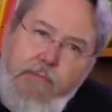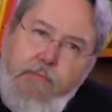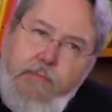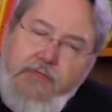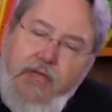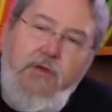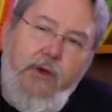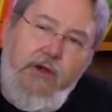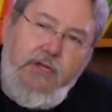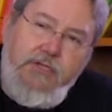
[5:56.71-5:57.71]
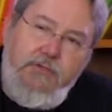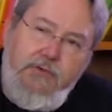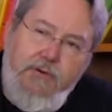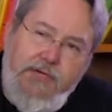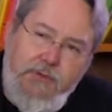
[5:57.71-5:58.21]
But then you went on to
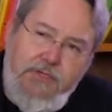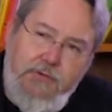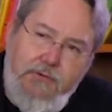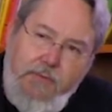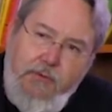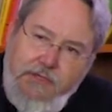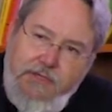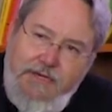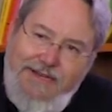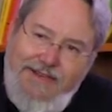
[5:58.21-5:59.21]
graduate school at Princeton.